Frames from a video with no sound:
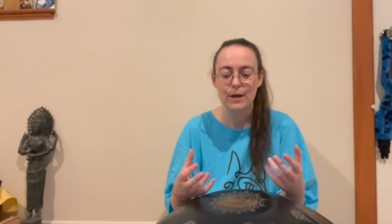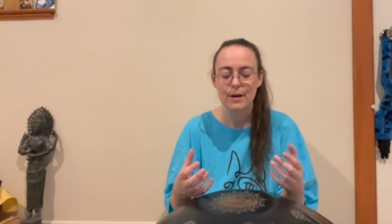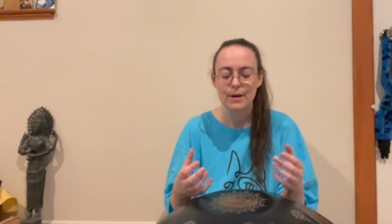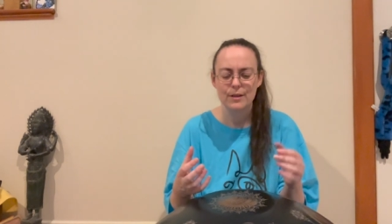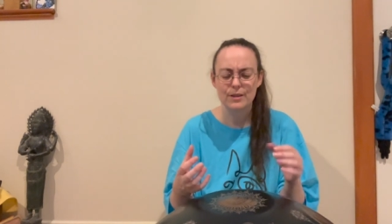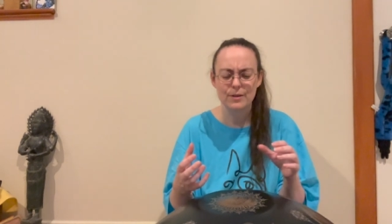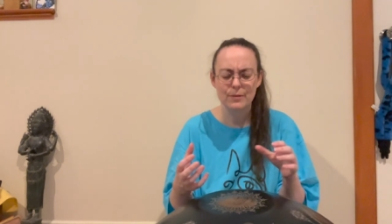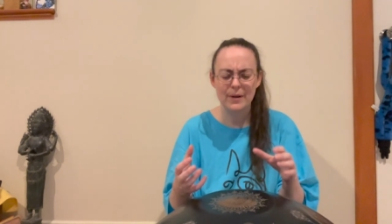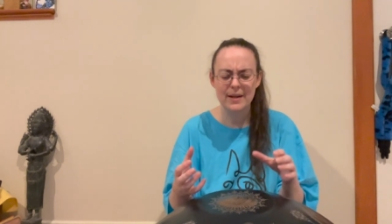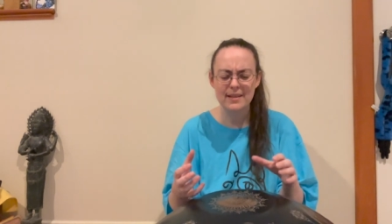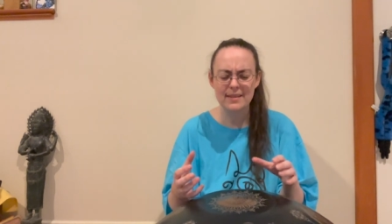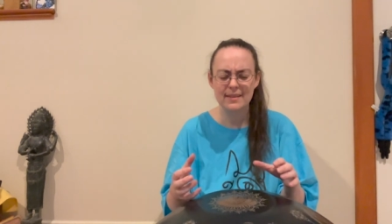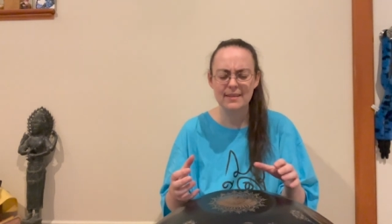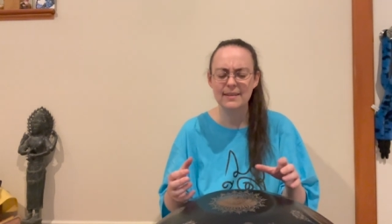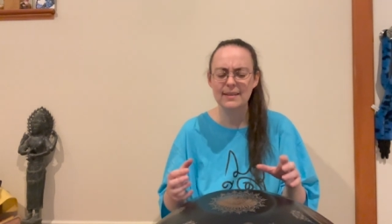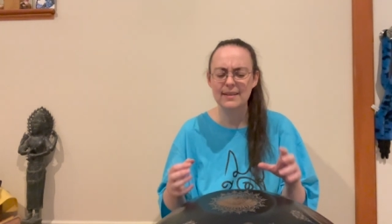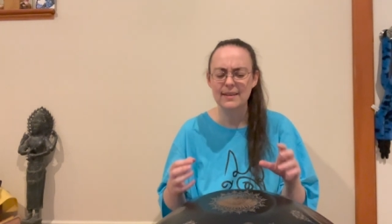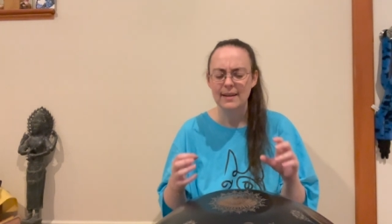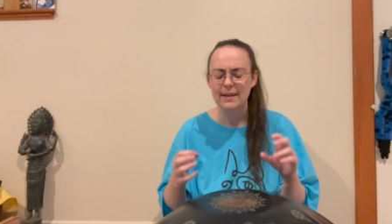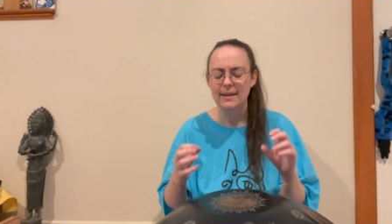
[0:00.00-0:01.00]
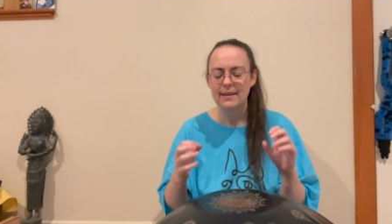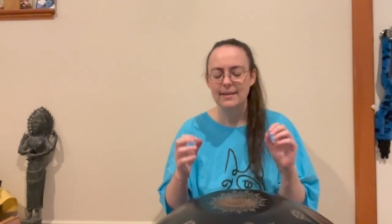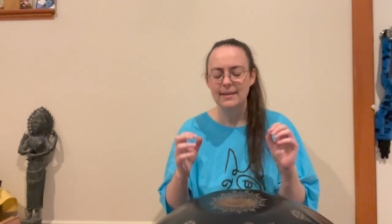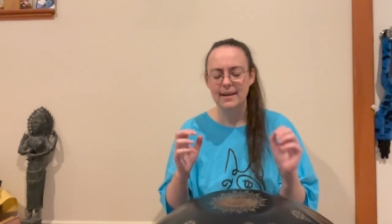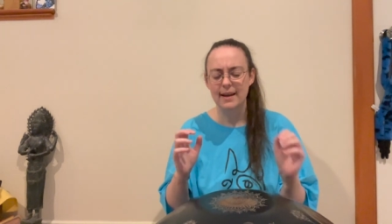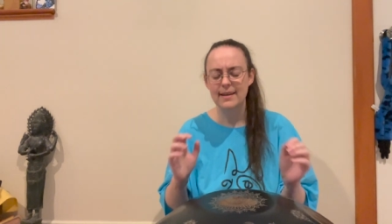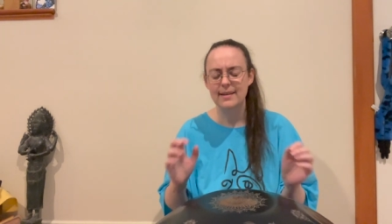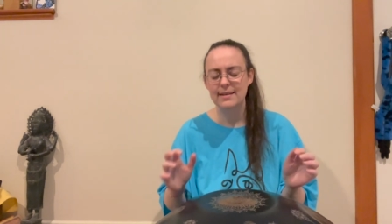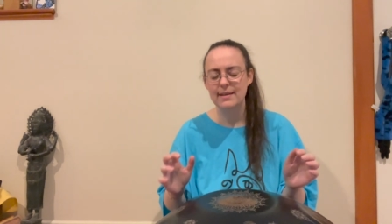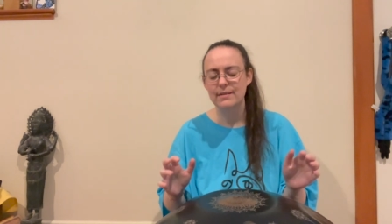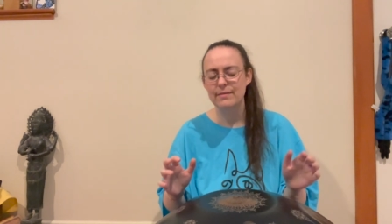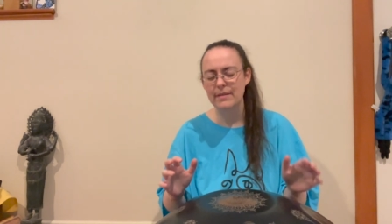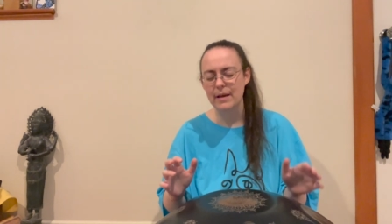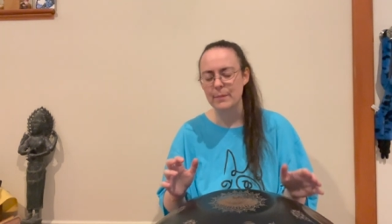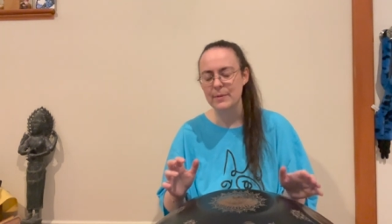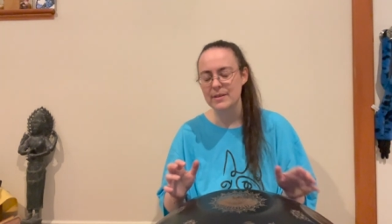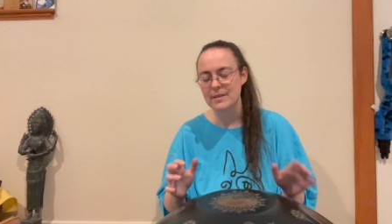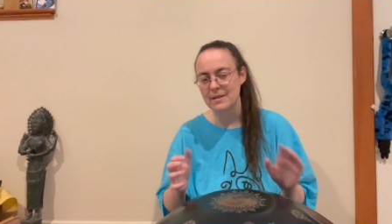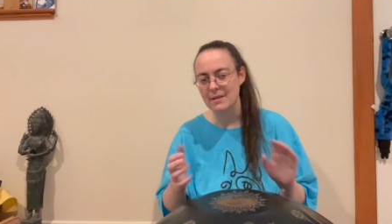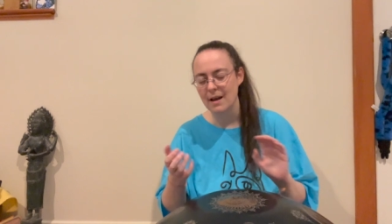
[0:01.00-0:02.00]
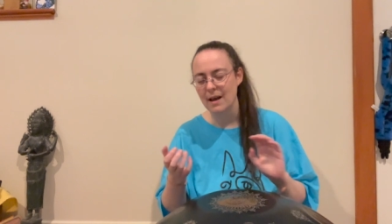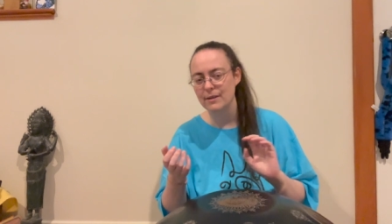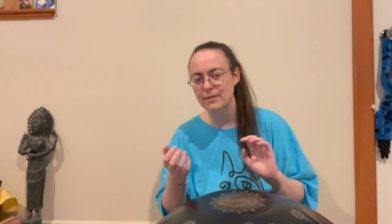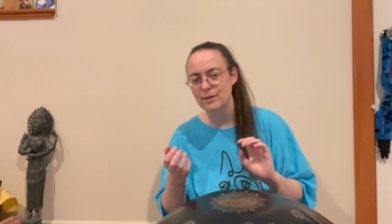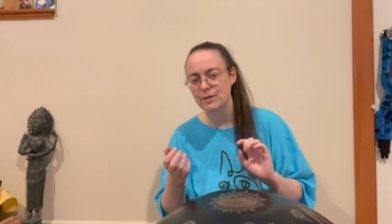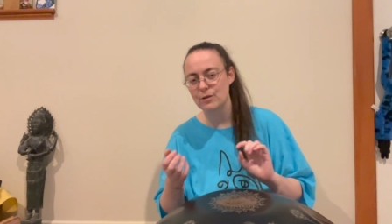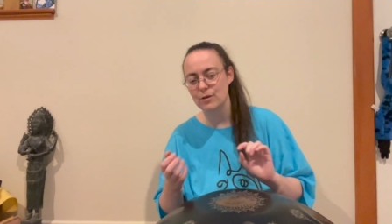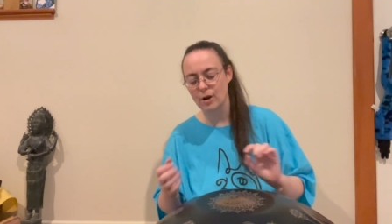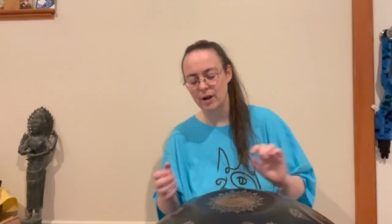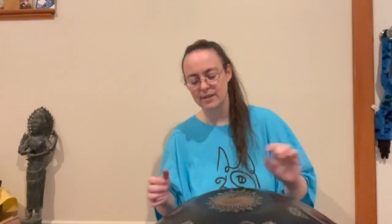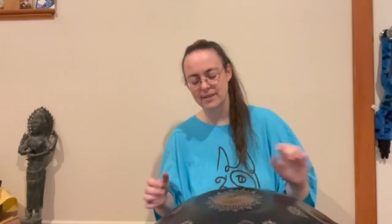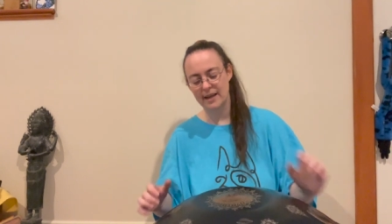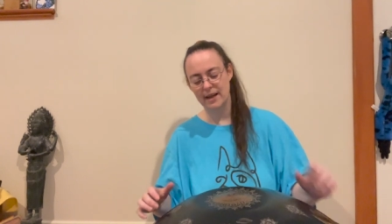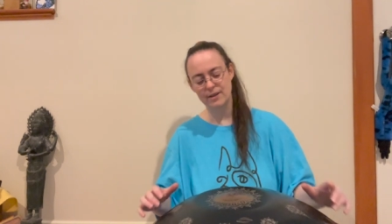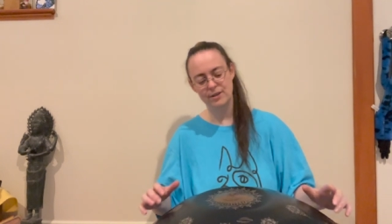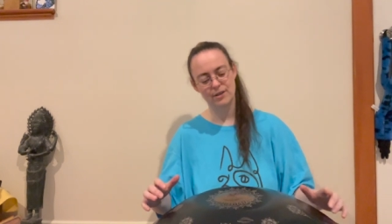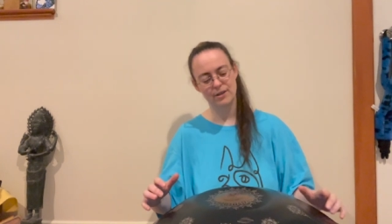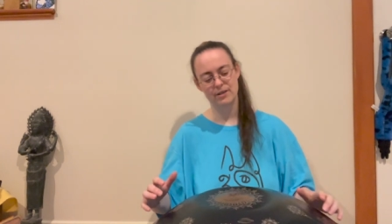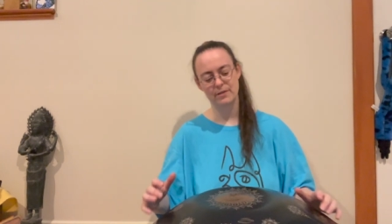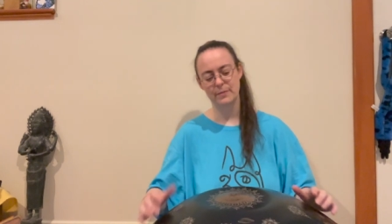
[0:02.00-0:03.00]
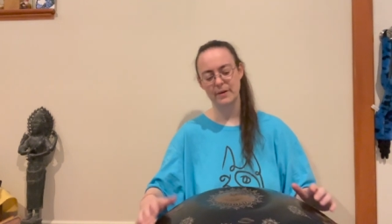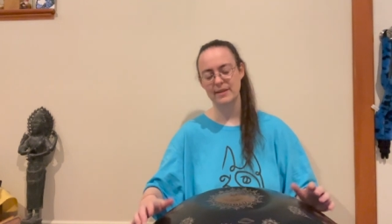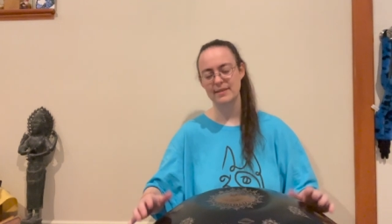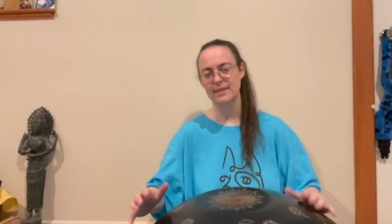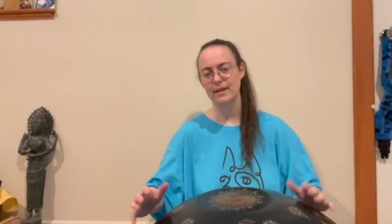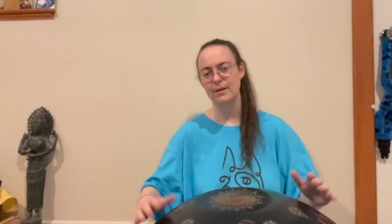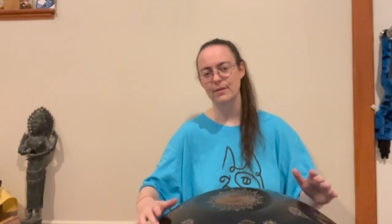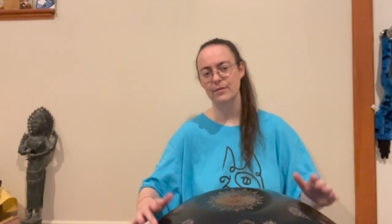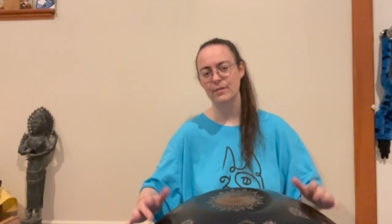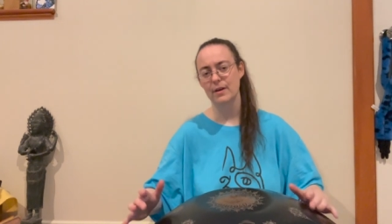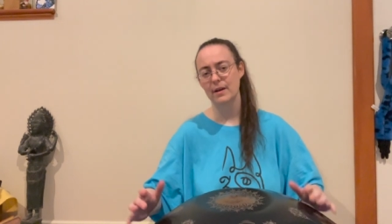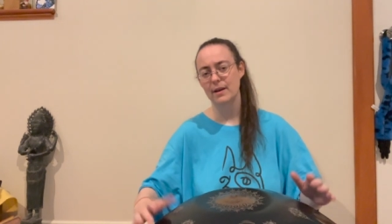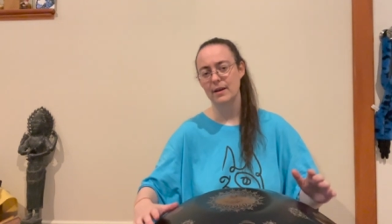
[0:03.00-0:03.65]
So ideally, the idea of them is not to draw attention to myself.